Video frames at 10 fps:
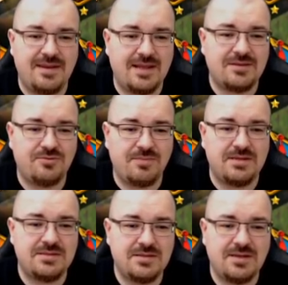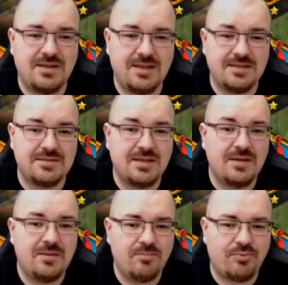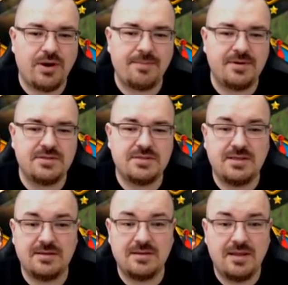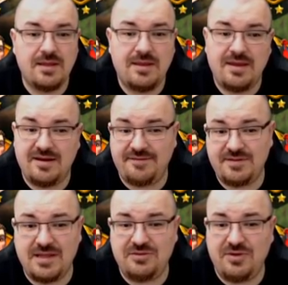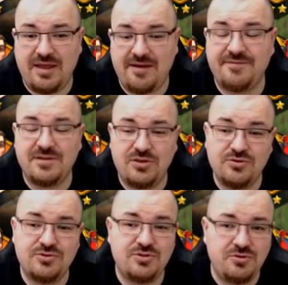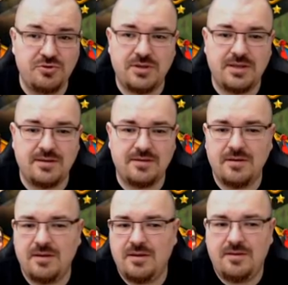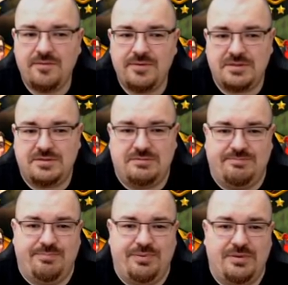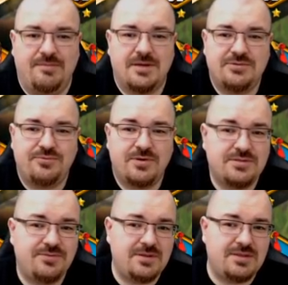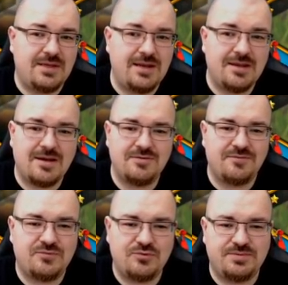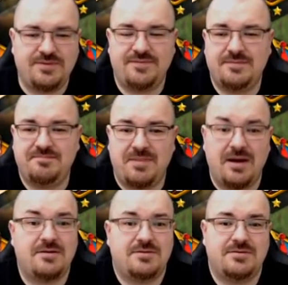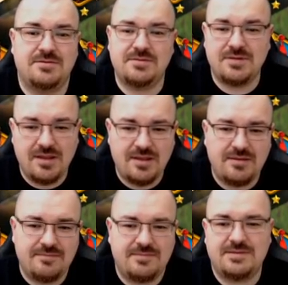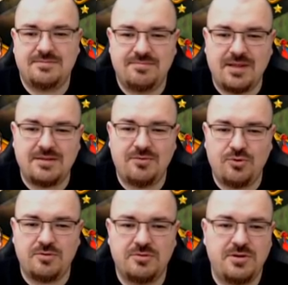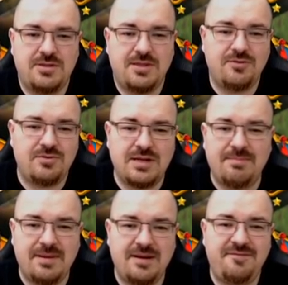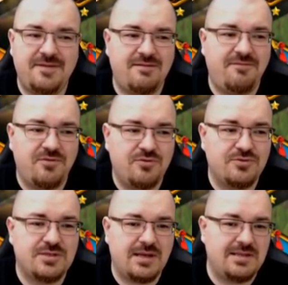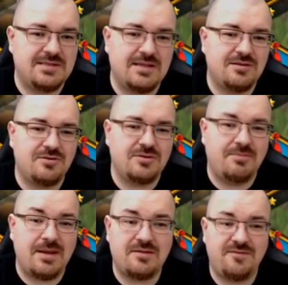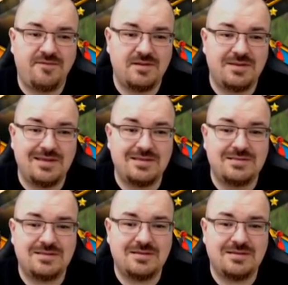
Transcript: not to mention his primary skill. And after that you have the huge nuking, which pretty much works with any kind of troops, even archers. There's nothing wrong. The only thing you will not benefit if you use Alexander on the battlefield is